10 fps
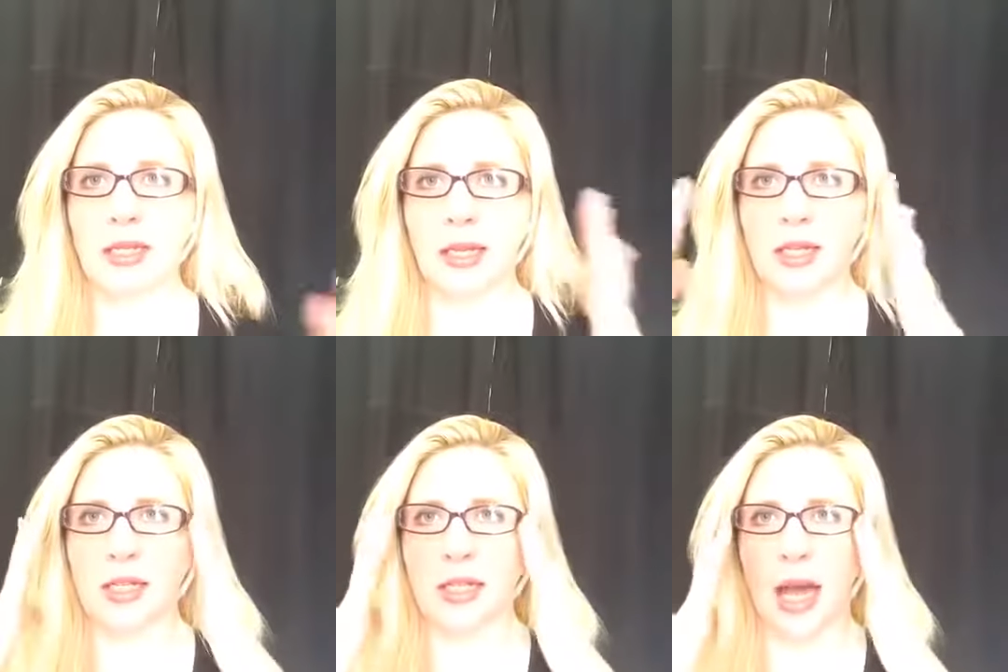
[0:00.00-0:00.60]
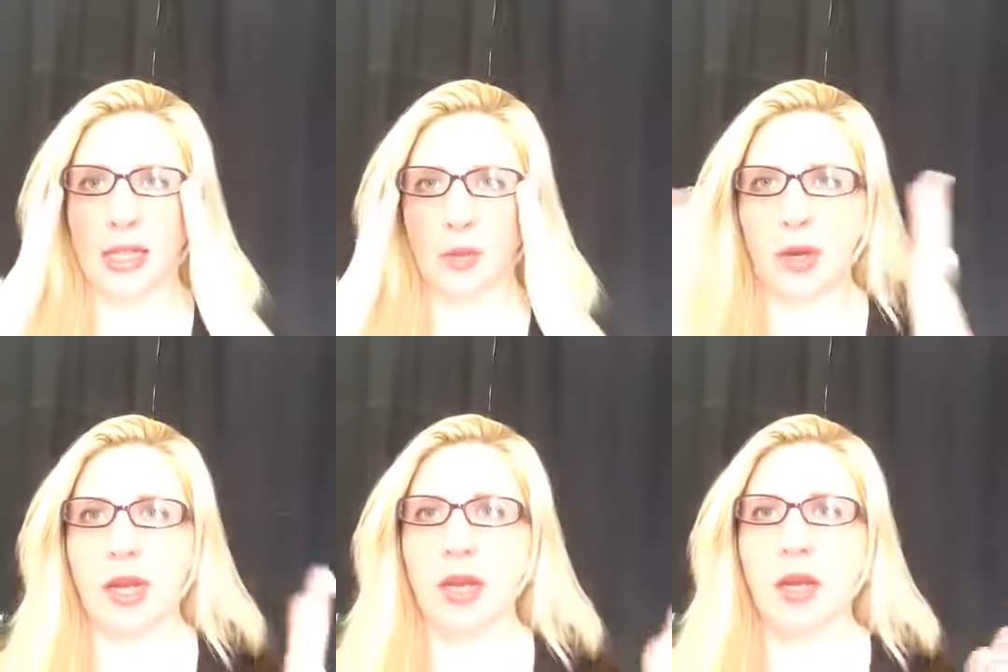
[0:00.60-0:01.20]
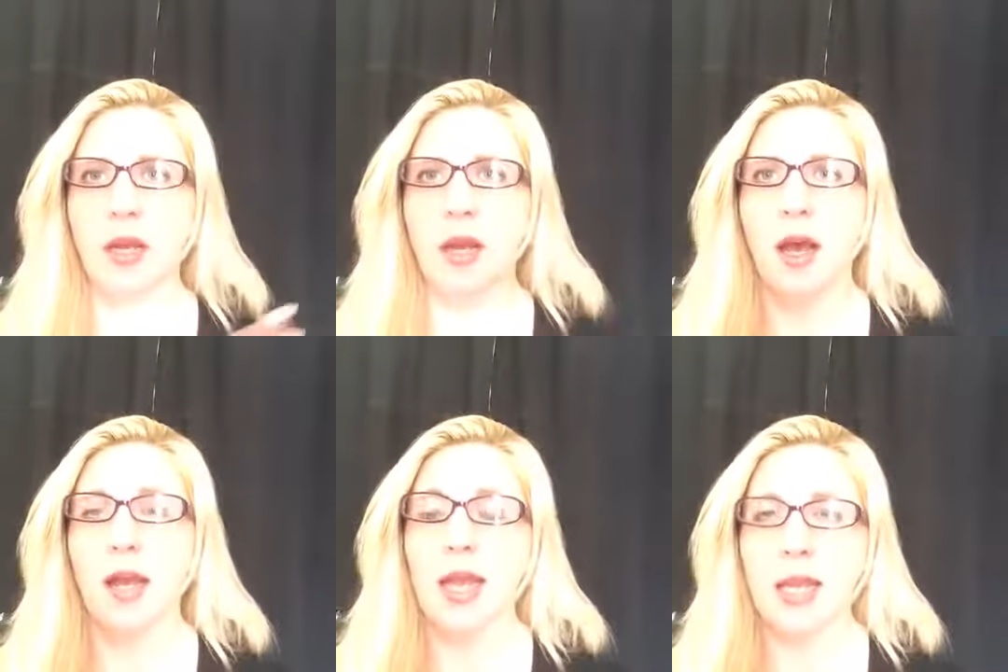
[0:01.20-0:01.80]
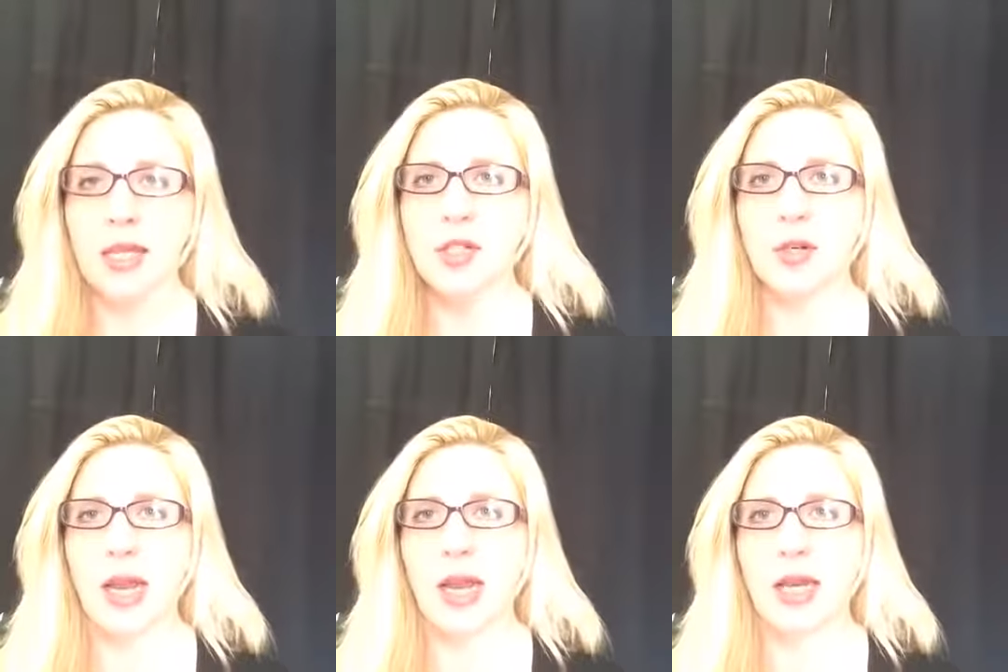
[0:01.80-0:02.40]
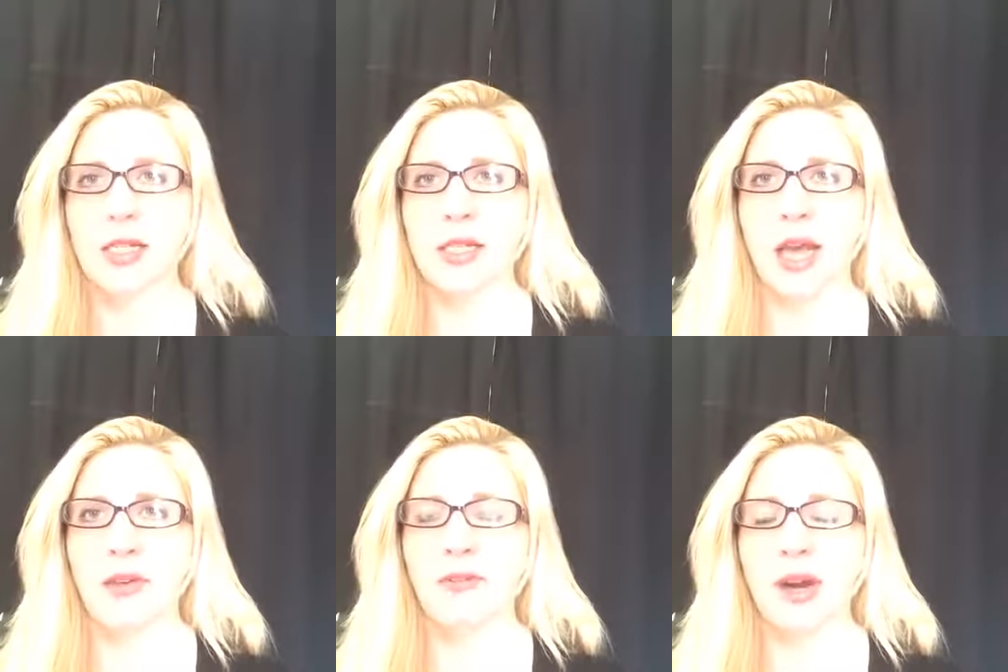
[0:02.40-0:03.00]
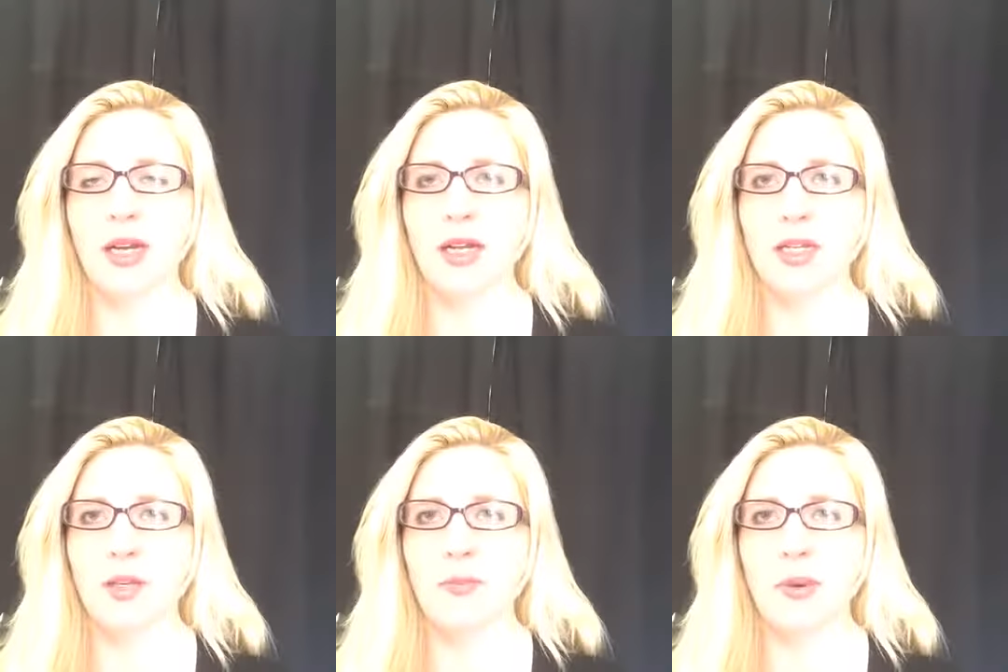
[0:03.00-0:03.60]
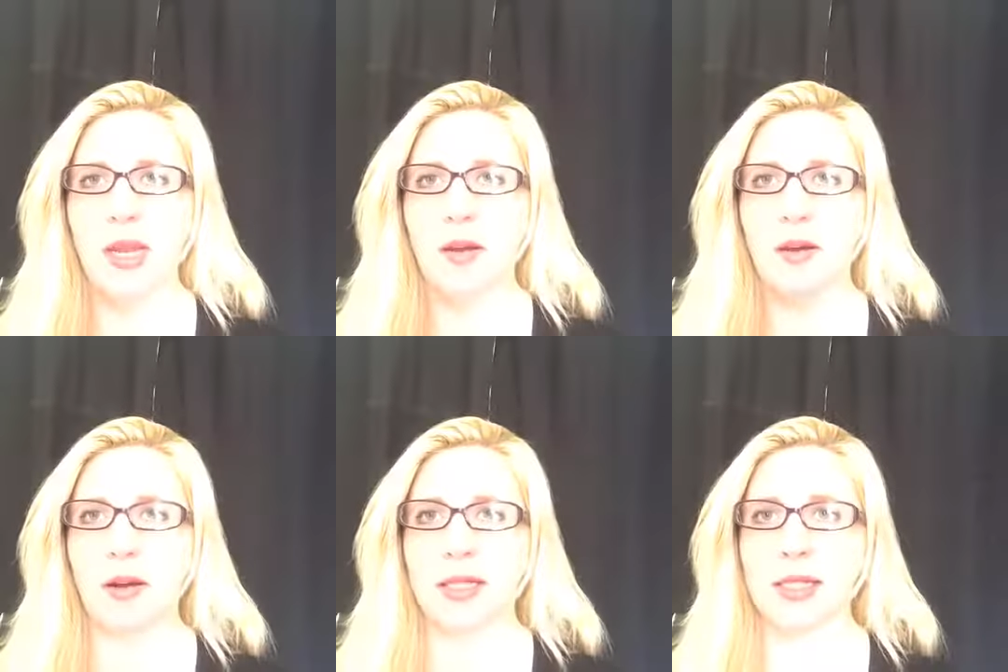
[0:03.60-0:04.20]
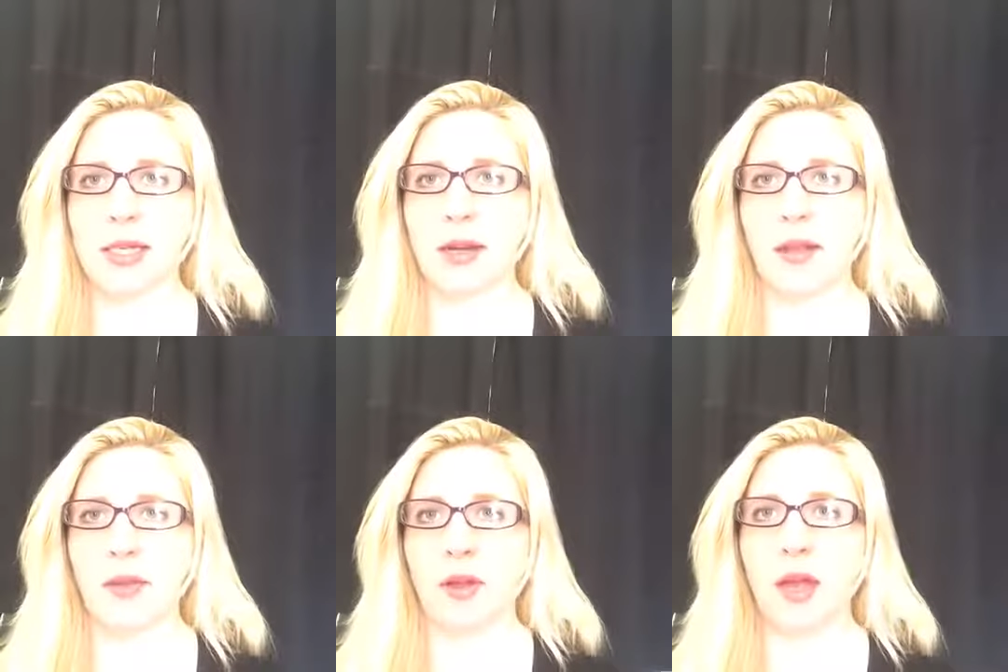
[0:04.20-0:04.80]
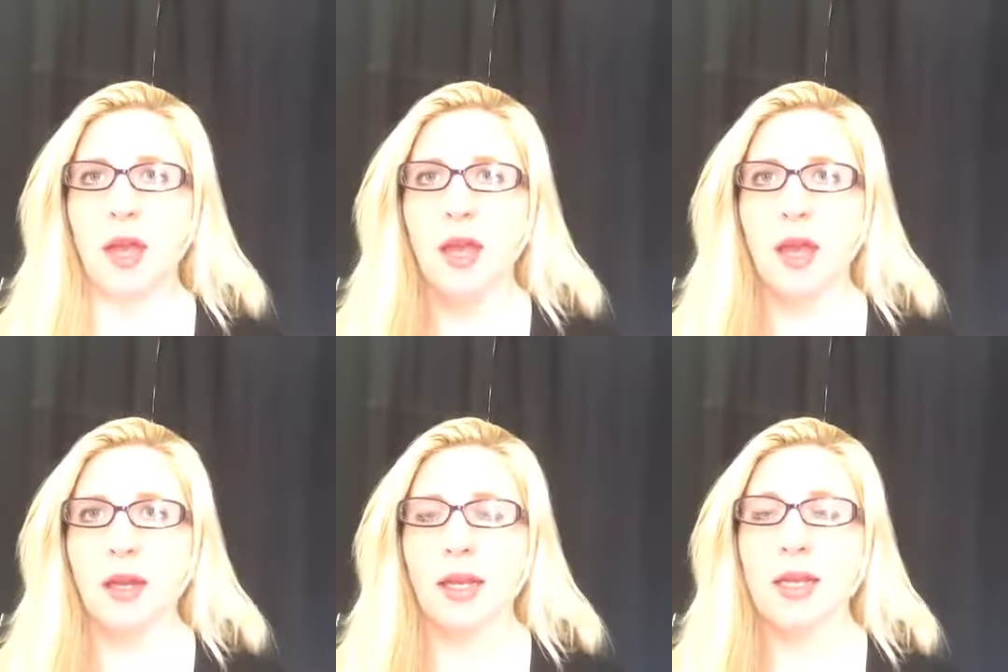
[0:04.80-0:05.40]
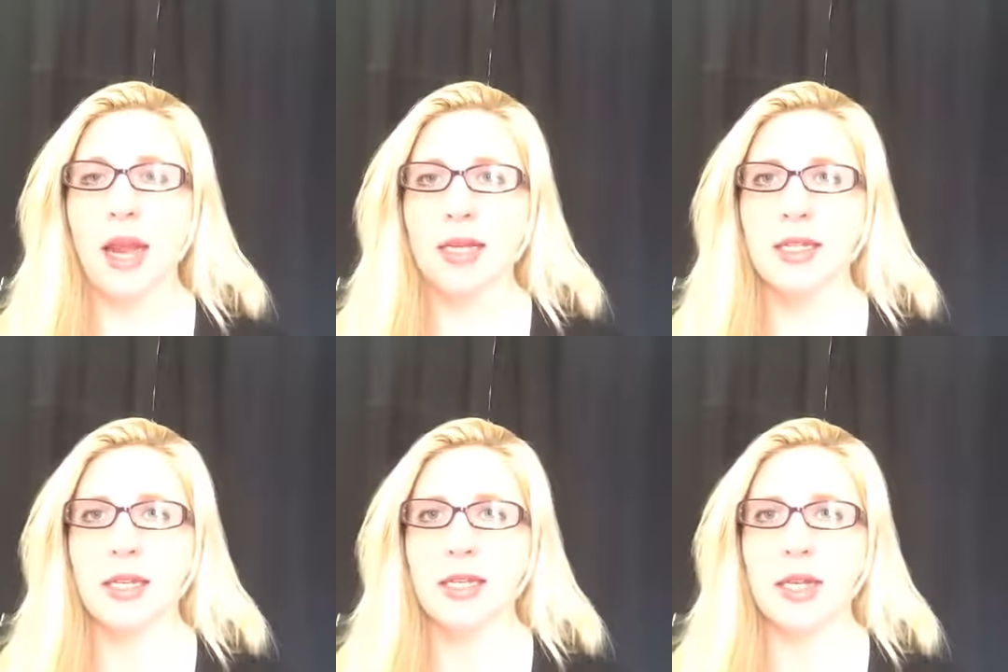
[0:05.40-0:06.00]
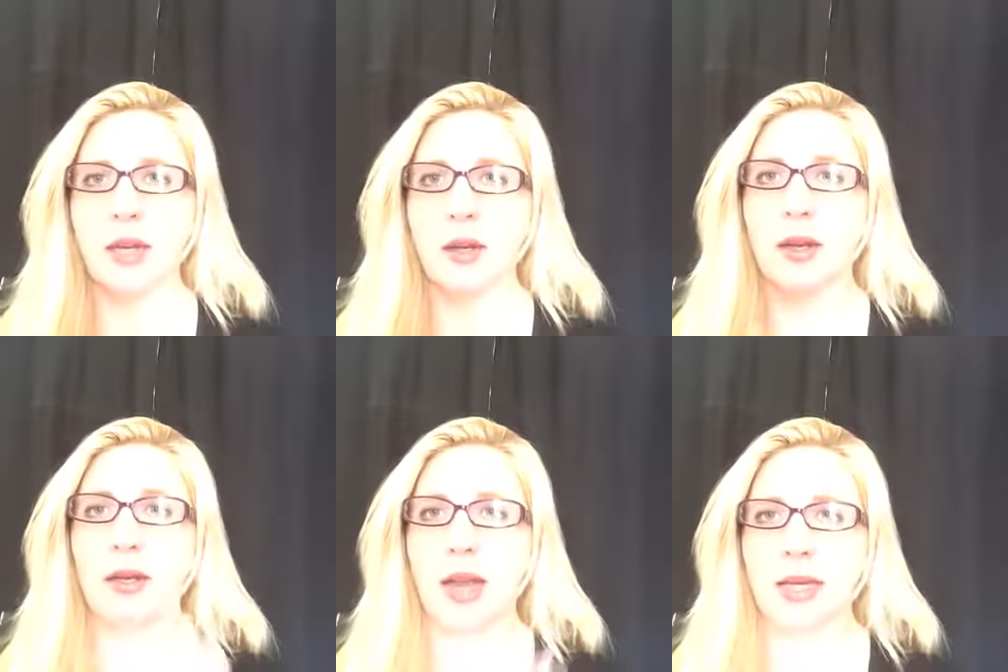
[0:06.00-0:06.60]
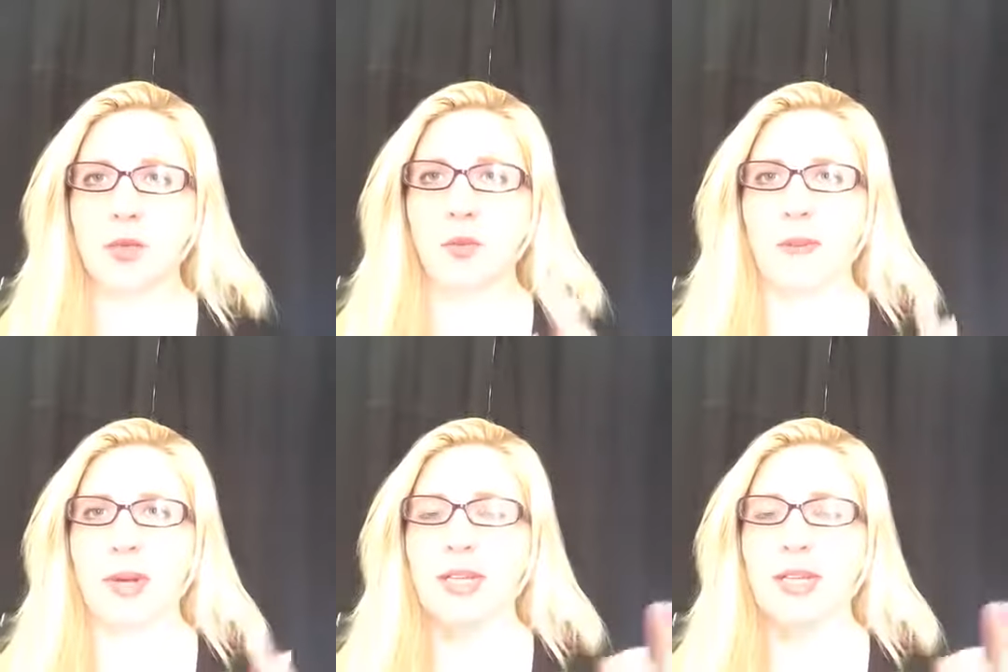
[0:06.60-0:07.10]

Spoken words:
Like just last week and yesterday, I just got invited to be here in Austin at the Connect Women in